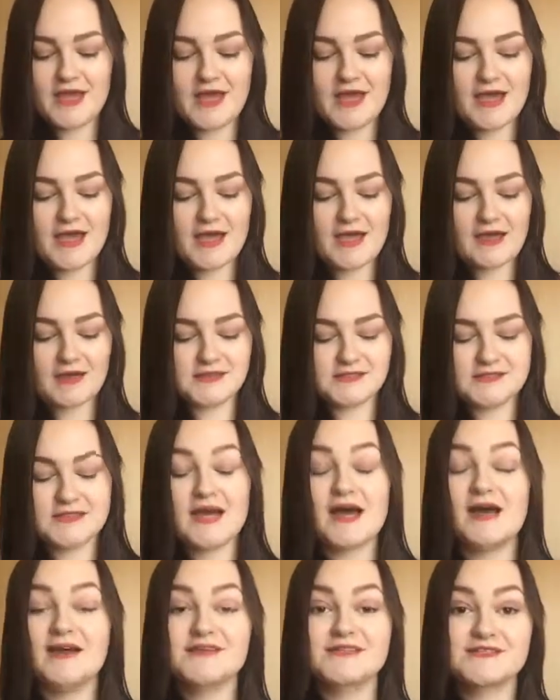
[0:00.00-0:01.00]
And
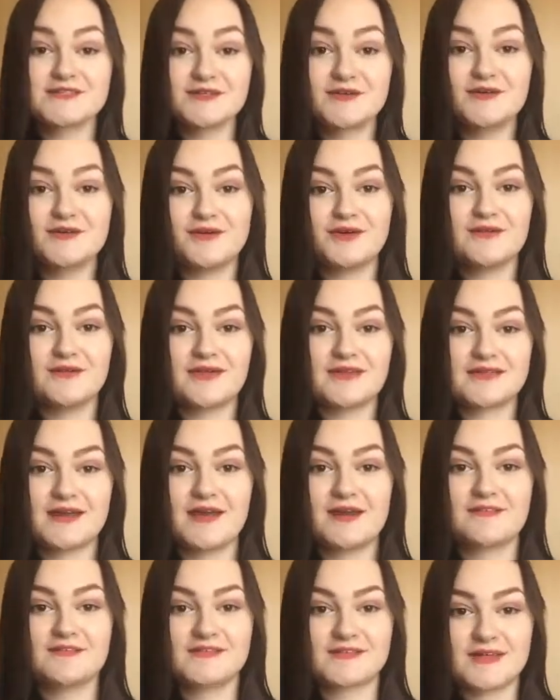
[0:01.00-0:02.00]
I saw this
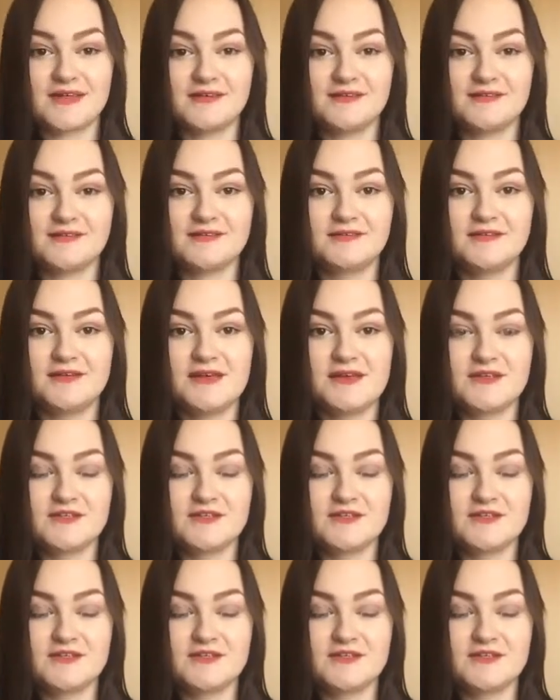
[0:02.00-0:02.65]
kind of style